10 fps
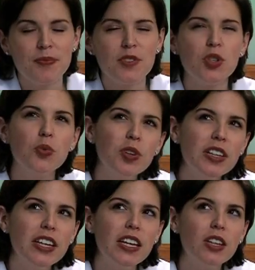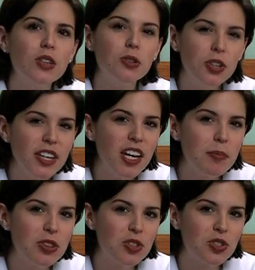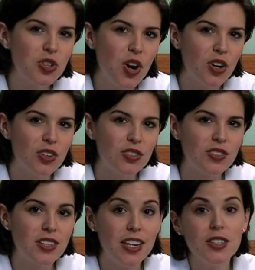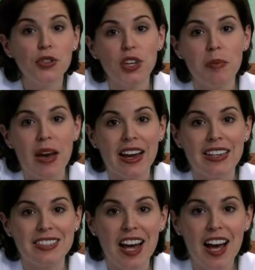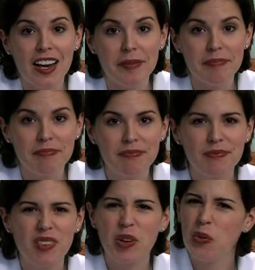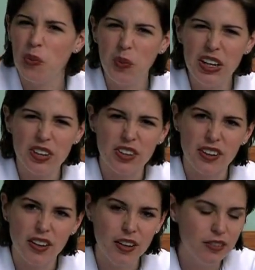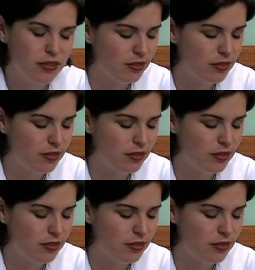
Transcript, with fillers: So really, looking up at the stars is looking back in time. Weird, huh?